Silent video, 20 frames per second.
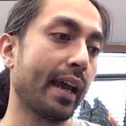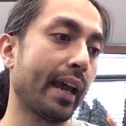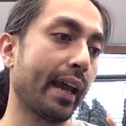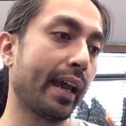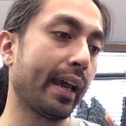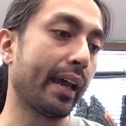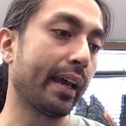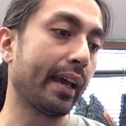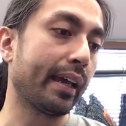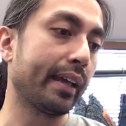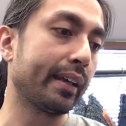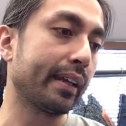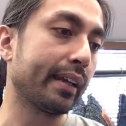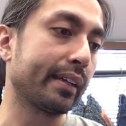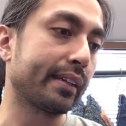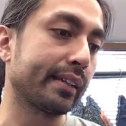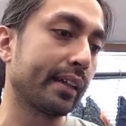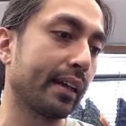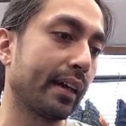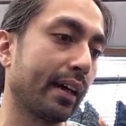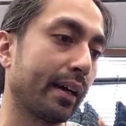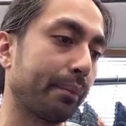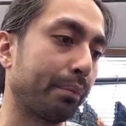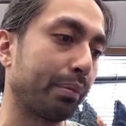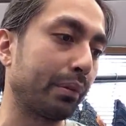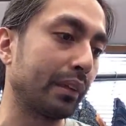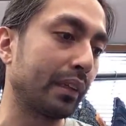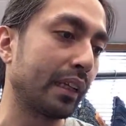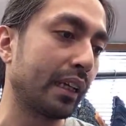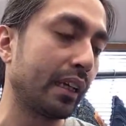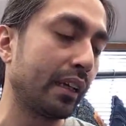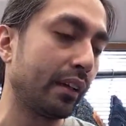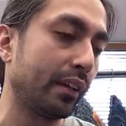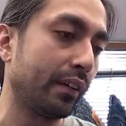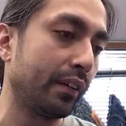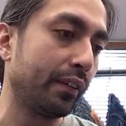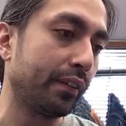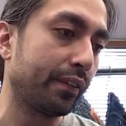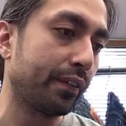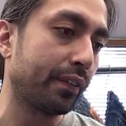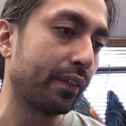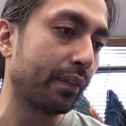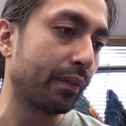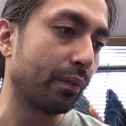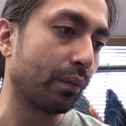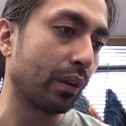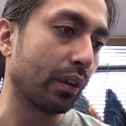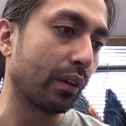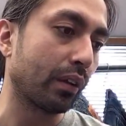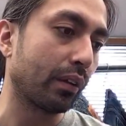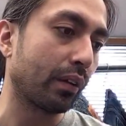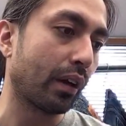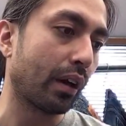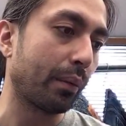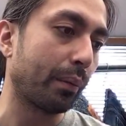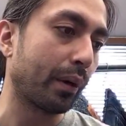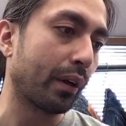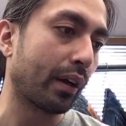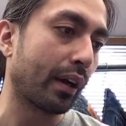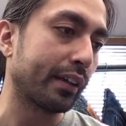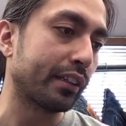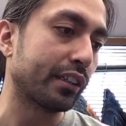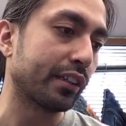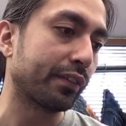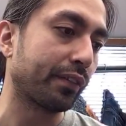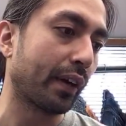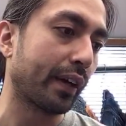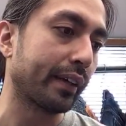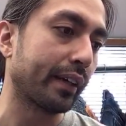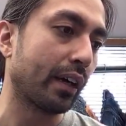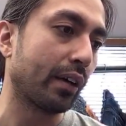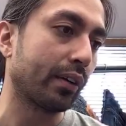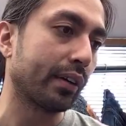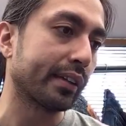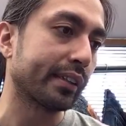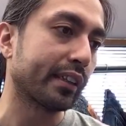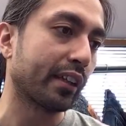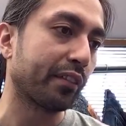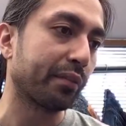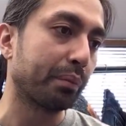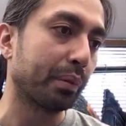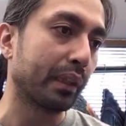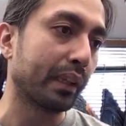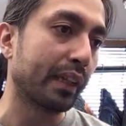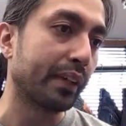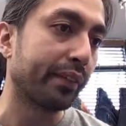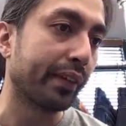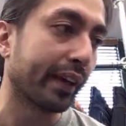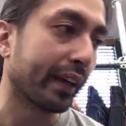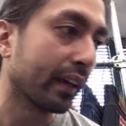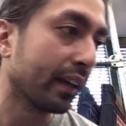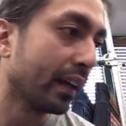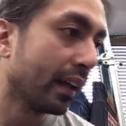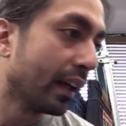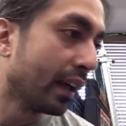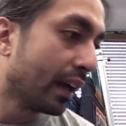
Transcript: And it's, I believe, well, how about I just find out instead of believing?